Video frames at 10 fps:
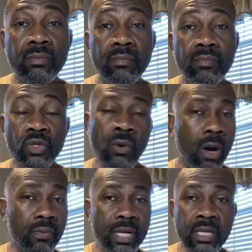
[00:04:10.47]
You
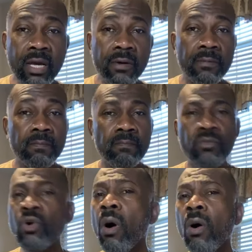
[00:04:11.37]
already know.
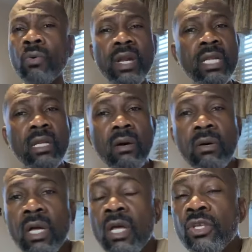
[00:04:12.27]

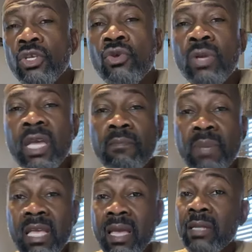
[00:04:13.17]
You can
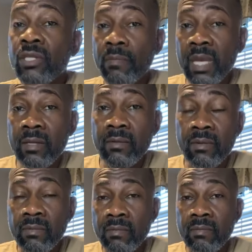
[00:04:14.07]
be intimate
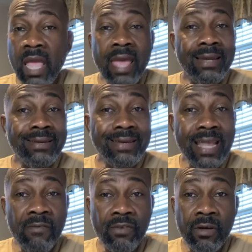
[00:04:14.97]
and
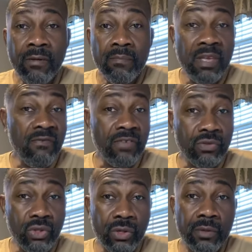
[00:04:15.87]
never be
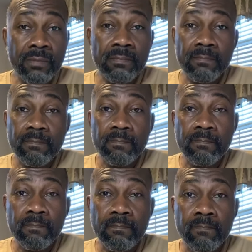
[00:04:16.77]
physical.
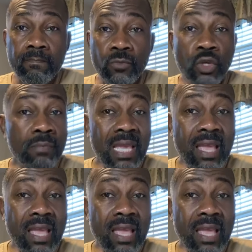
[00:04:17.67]
You can be